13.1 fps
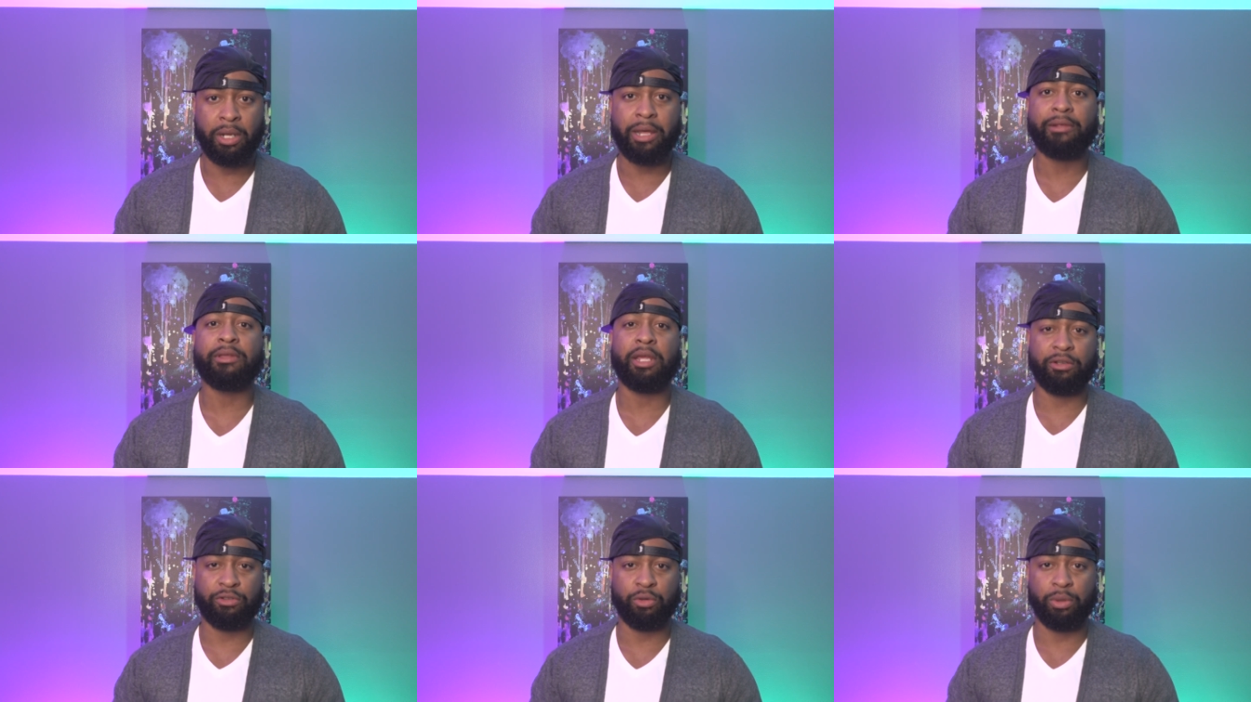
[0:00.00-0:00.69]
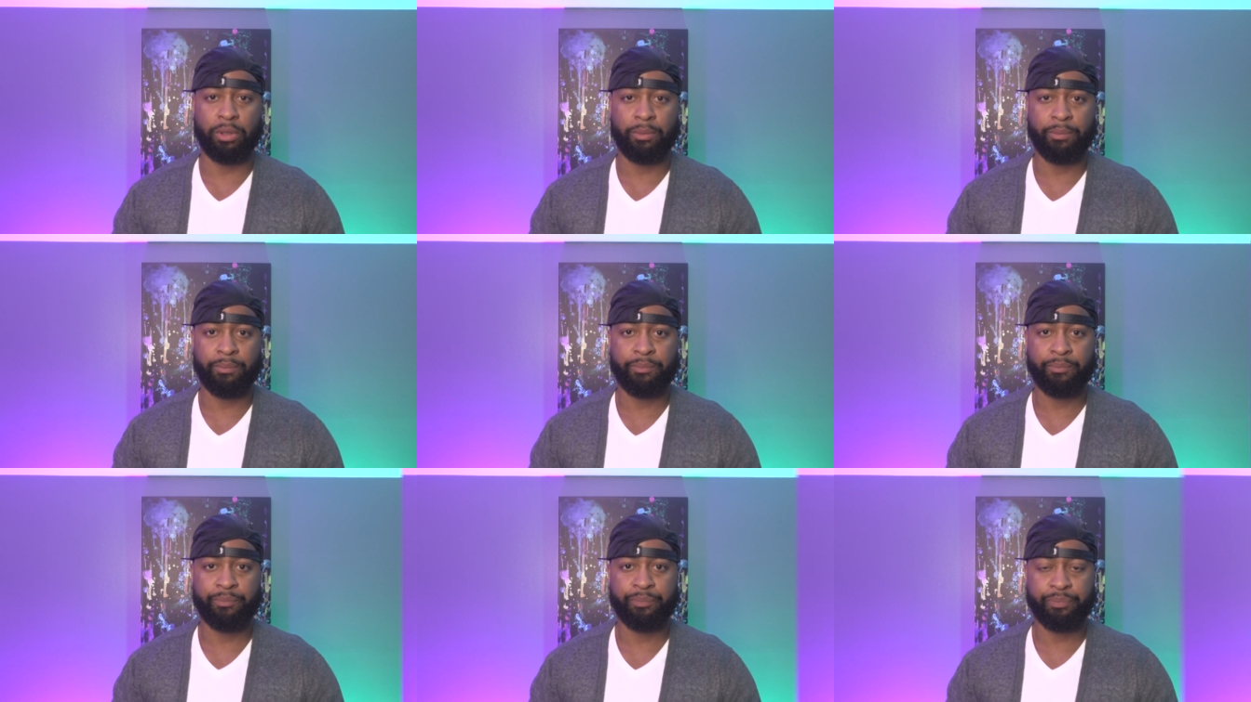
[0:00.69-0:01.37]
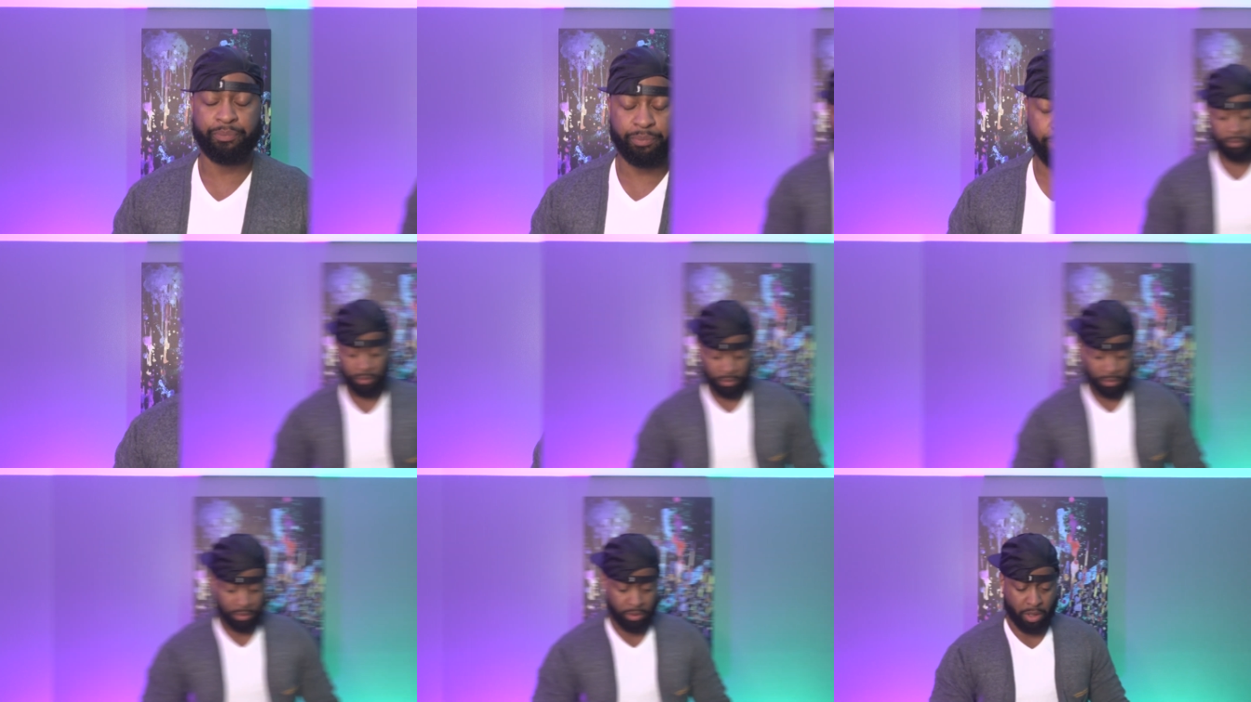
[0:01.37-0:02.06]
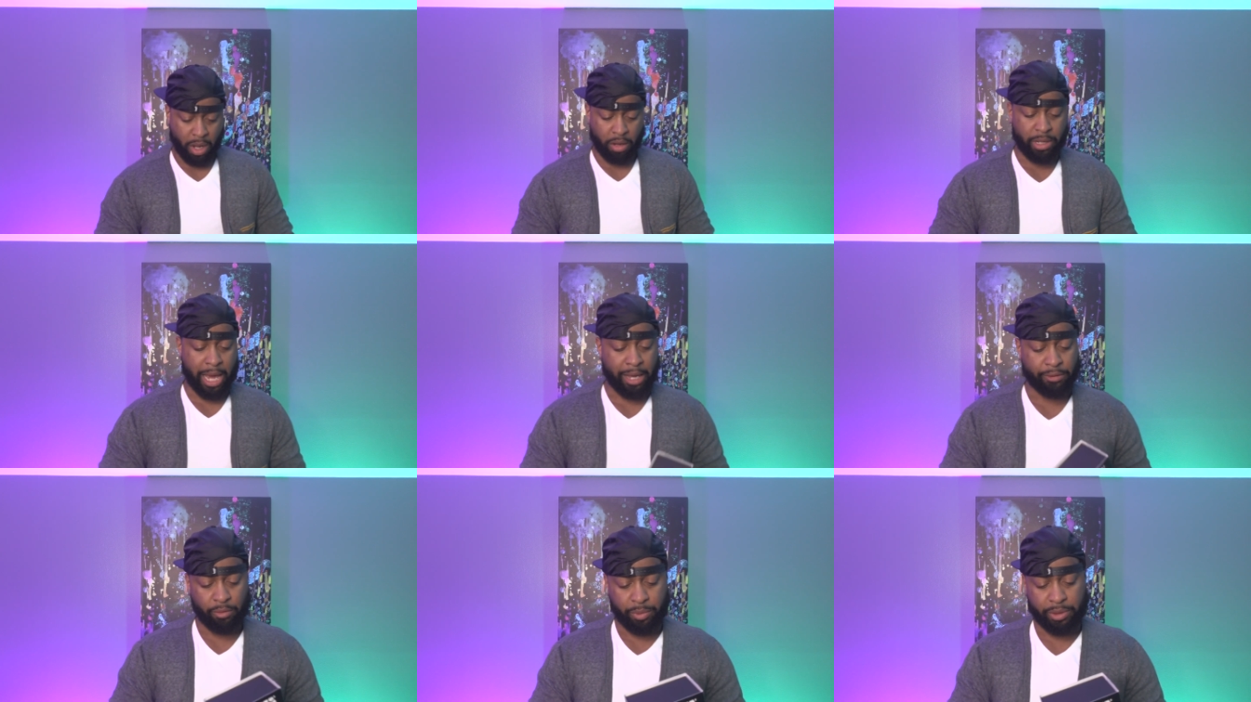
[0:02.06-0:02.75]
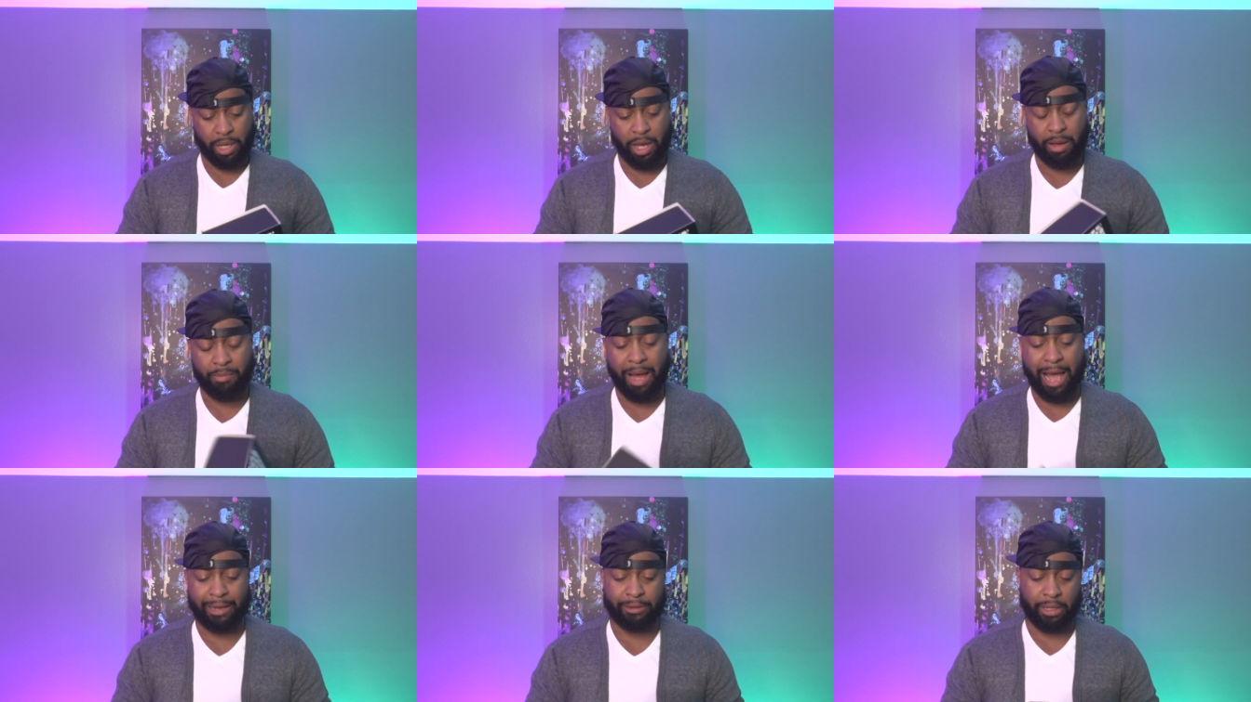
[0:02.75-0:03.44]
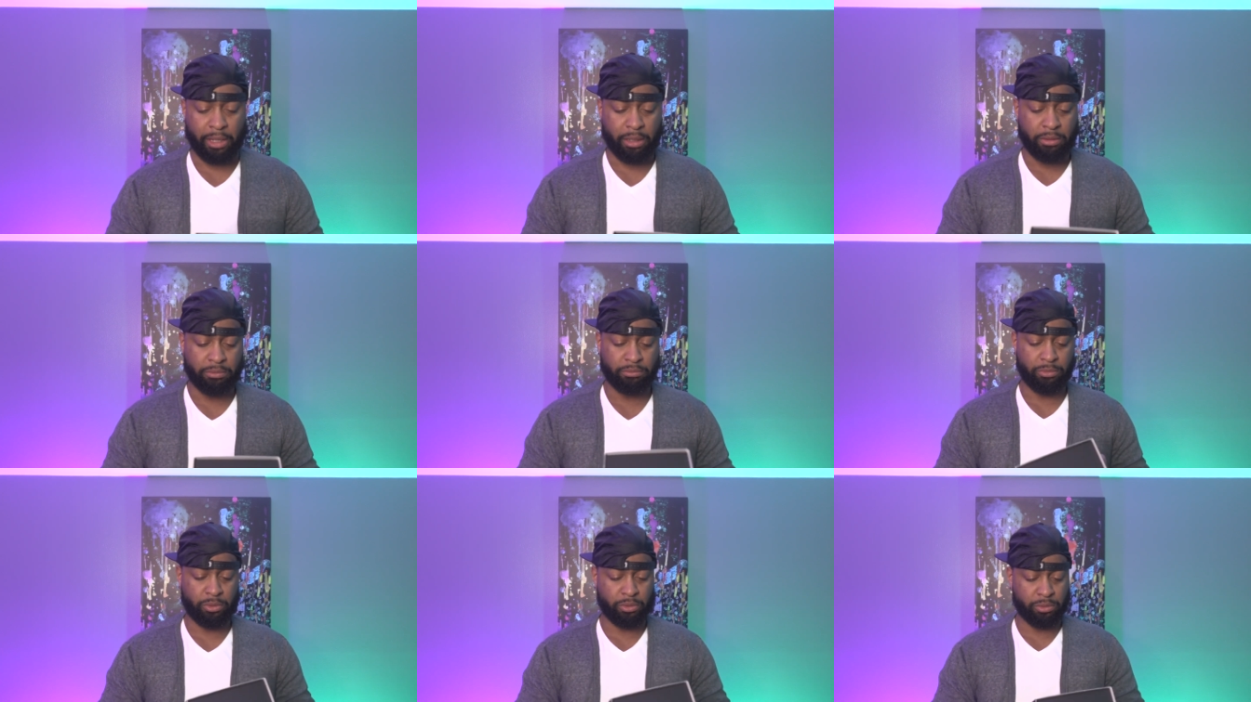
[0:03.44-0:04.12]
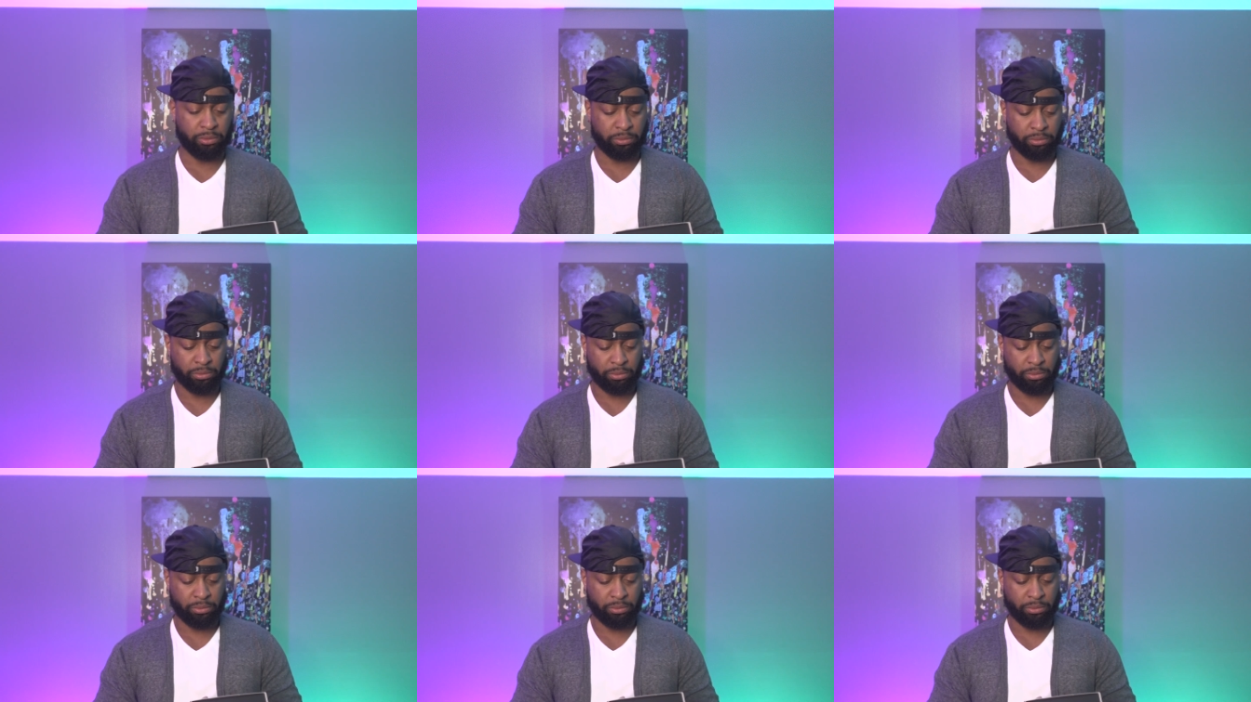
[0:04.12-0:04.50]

let's get into it. Okay, so with the unboxing. Ooh.